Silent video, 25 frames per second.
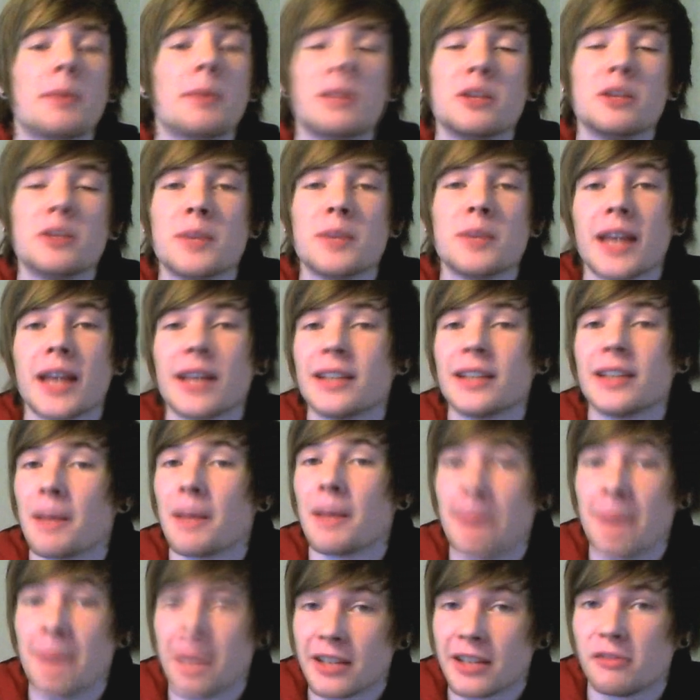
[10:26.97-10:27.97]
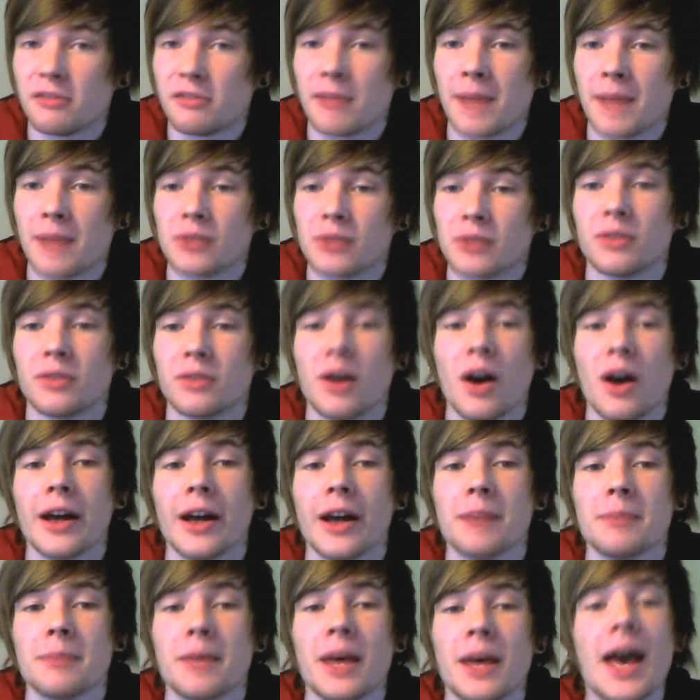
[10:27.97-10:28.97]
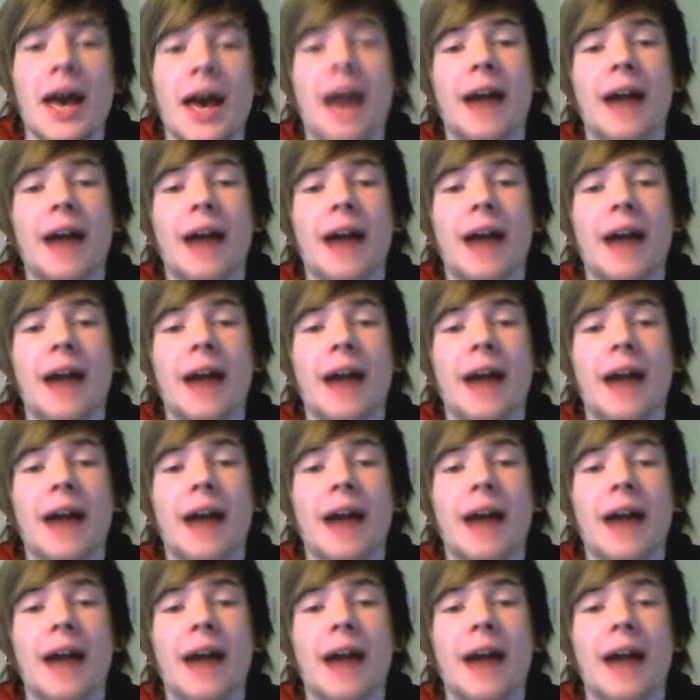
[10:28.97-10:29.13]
but it's been getting a massive amount of hype,